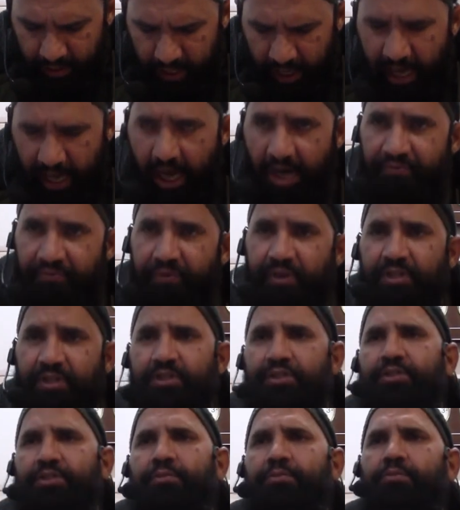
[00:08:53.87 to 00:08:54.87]

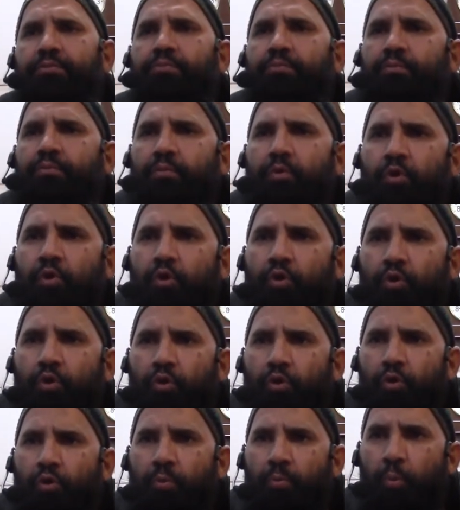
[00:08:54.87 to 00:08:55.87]
Hafiz
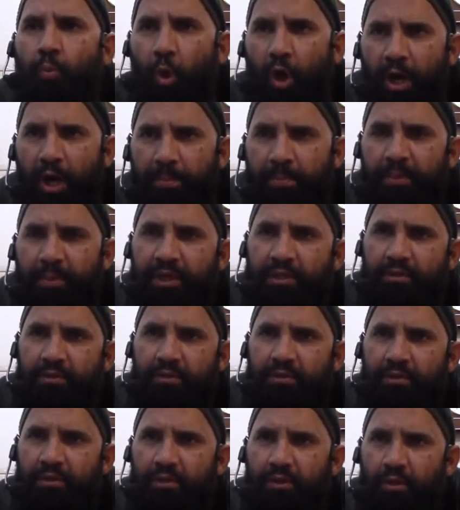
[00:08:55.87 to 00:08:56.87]
Muhammad
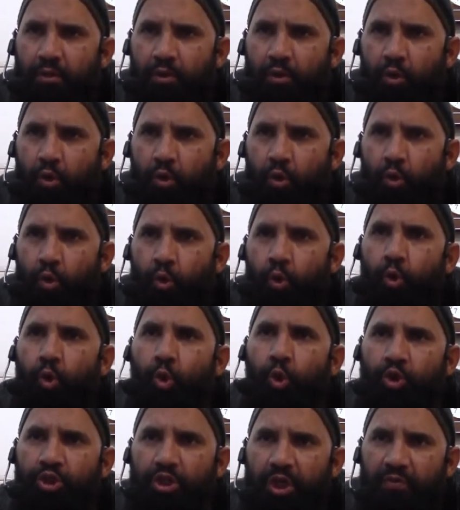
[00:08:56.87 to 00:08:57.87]

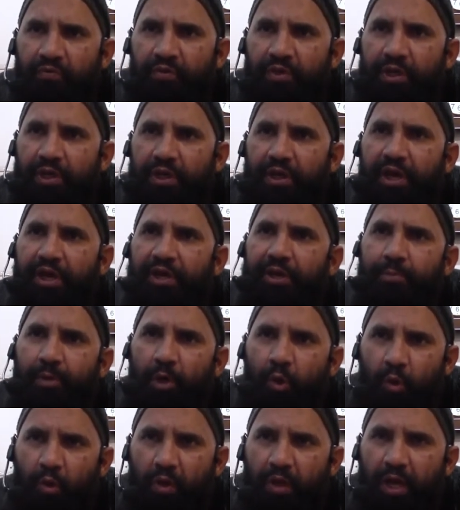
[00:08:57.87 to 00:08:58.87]
Gondalwi
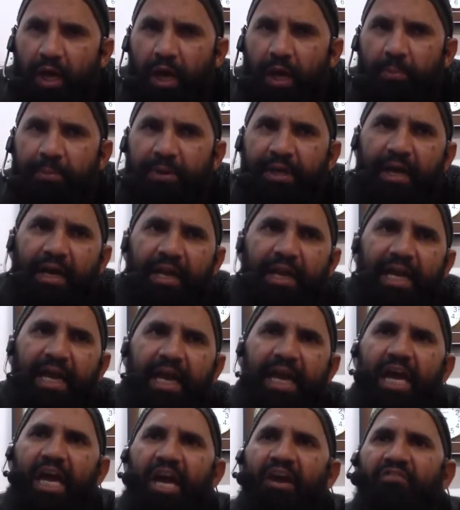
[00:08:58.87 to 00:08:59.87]
Rahimahullah, may
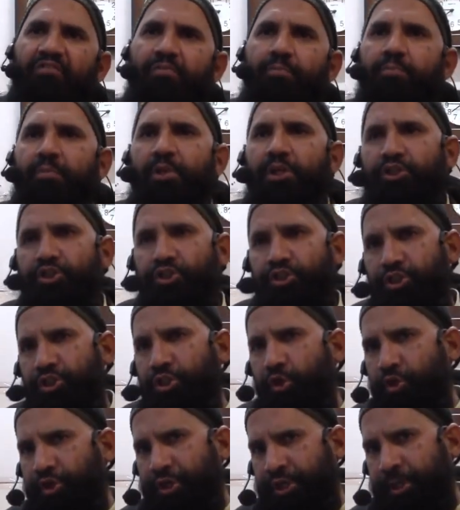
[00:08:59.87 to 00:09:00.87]
Allah have
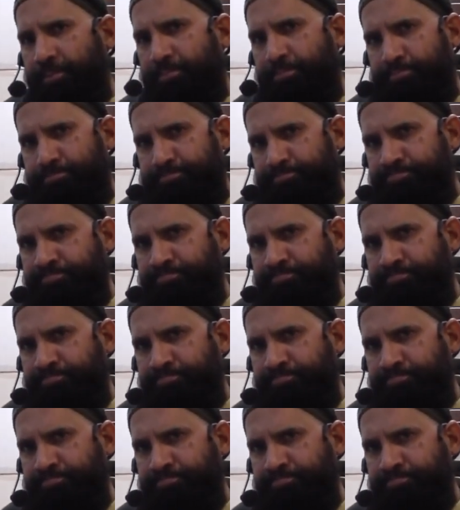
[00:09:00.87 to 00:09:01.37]
mercy on him.